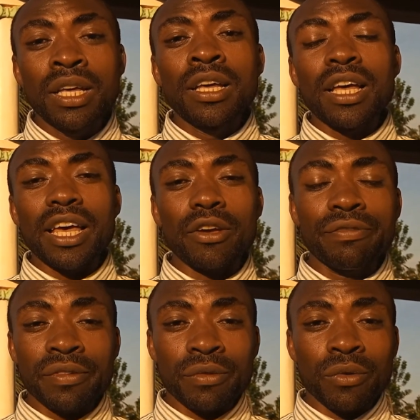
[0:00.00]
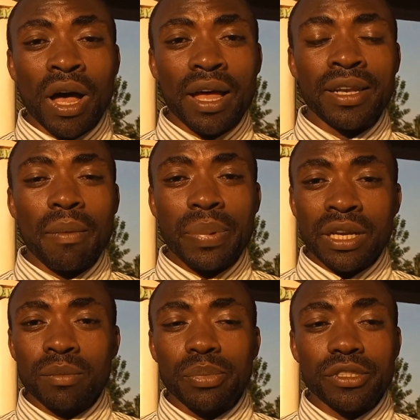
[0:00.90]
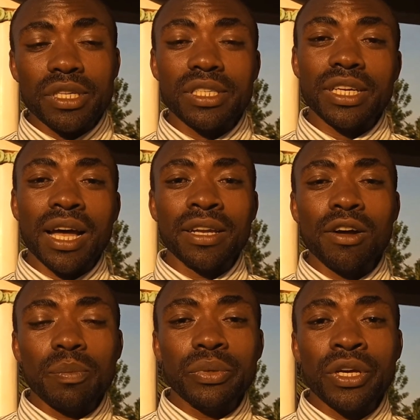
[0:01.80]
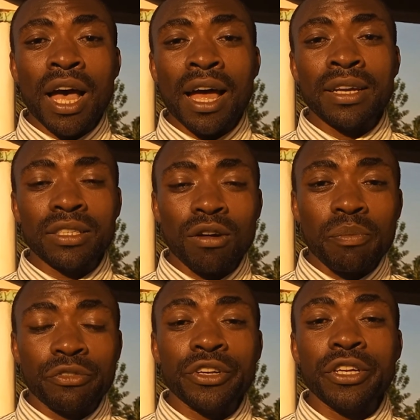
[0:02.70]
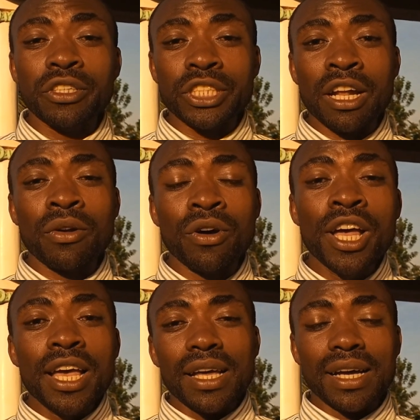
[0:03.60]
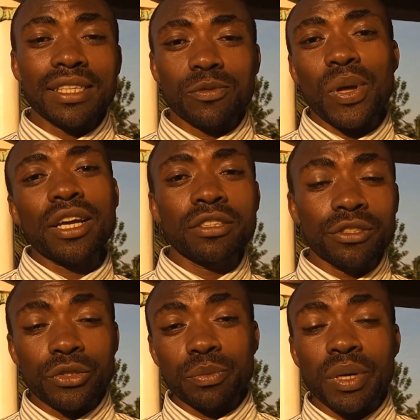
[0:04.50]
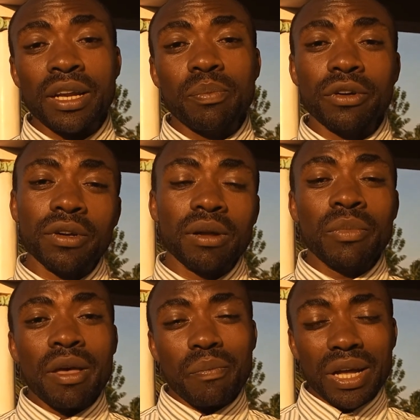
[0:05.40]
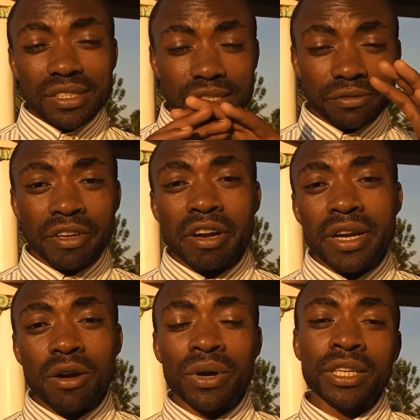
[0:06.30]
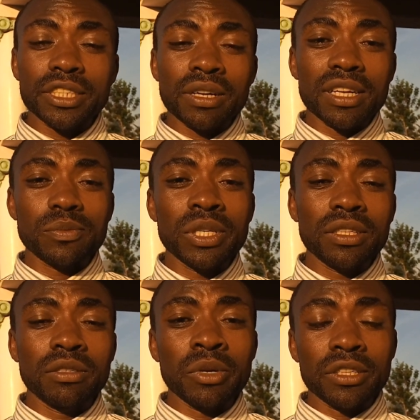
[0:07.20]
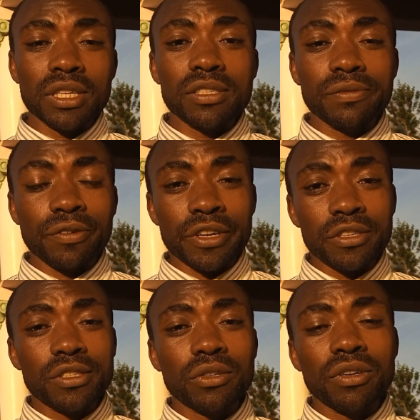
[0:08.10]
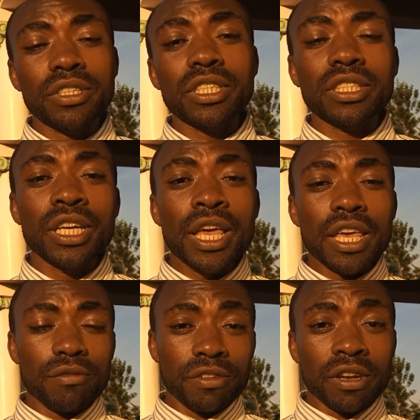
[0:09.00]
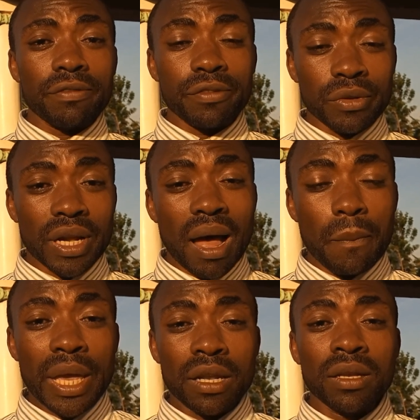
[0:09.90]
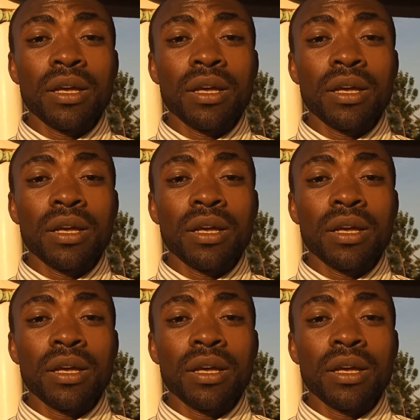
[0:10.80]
If you are in appealing process, he can help you, and hopefully your channel gets back into YouTube Partner Program. But it's very rare when a channel has been demonetized for use the content. Even if you appeal,